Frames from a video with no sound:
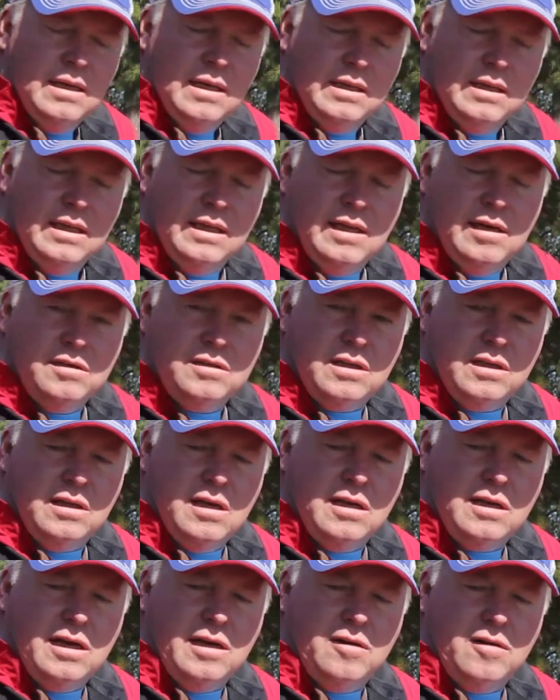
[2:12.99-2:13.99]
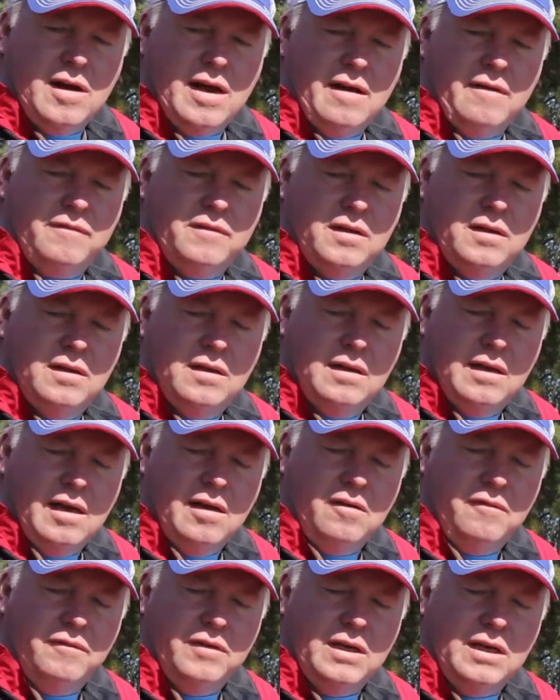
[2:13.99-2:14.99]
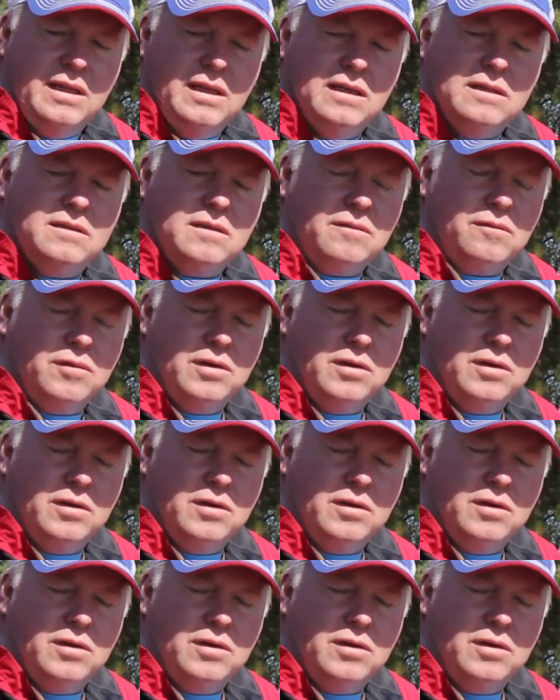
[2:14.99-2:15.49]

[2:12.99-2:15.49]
And then there's a Lucky Craft LV that's a